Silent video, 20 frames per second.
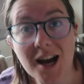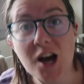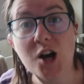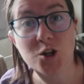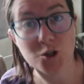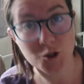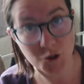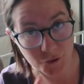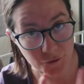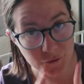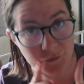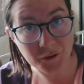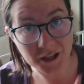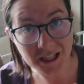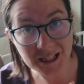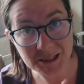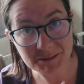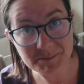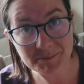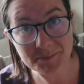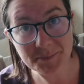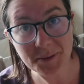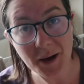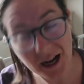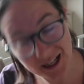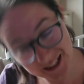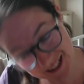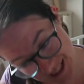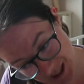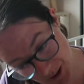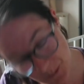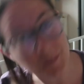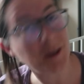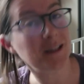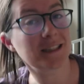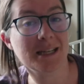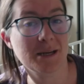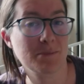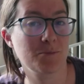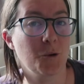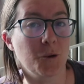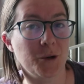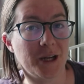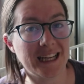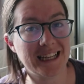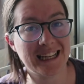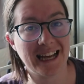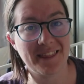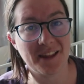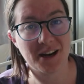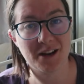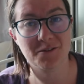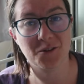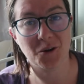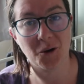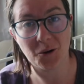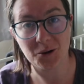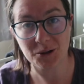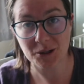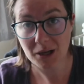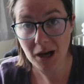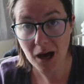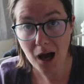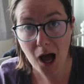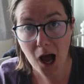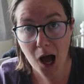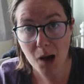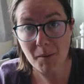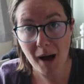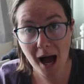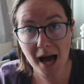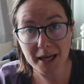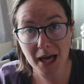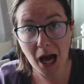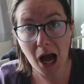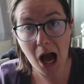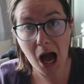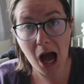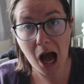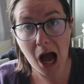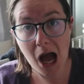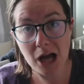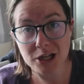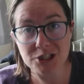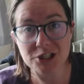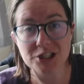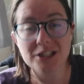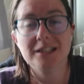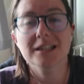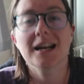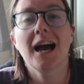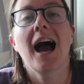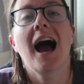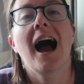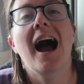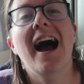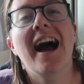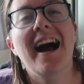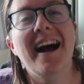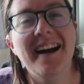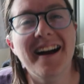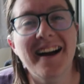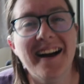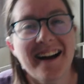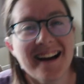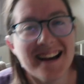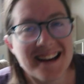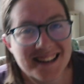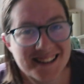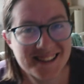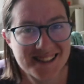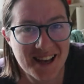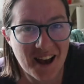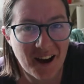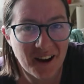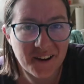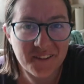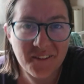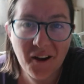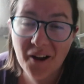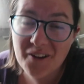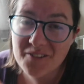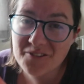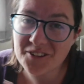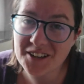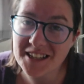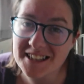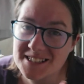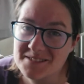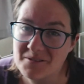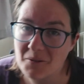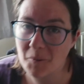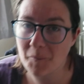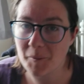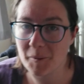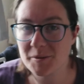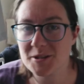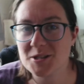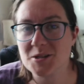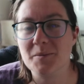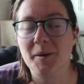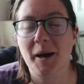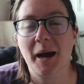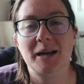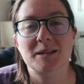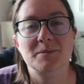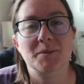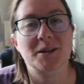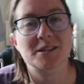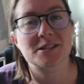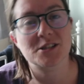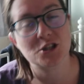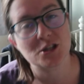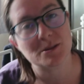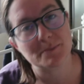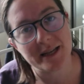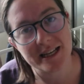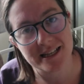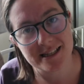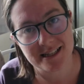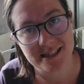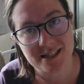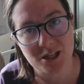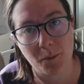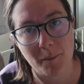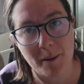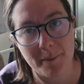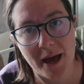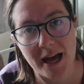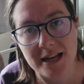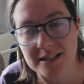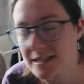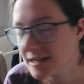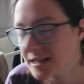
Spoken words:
to film until Monday morning, and then I've gone, oh my gosh. So hopefully this one won't be too bad, because it's just me sitting on my bed,